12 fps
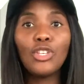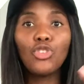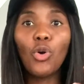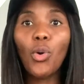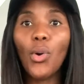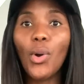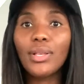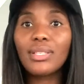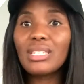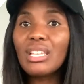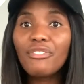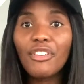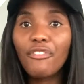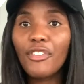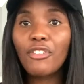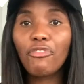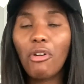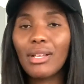Your
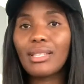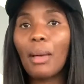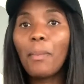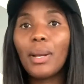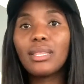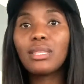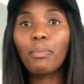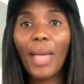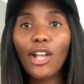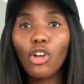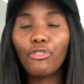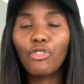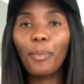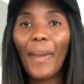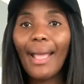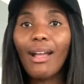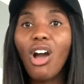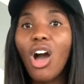CVV, for example, at the back of your
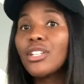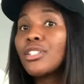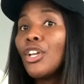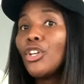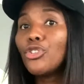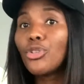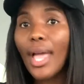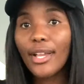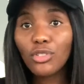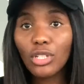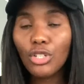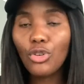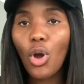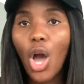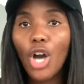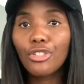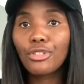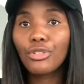bank card, you actually know
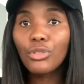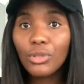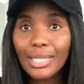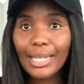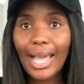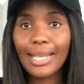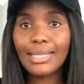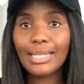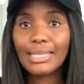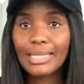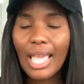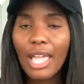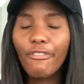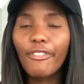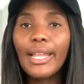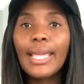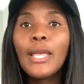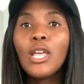how to utilize that
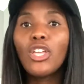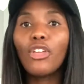safely.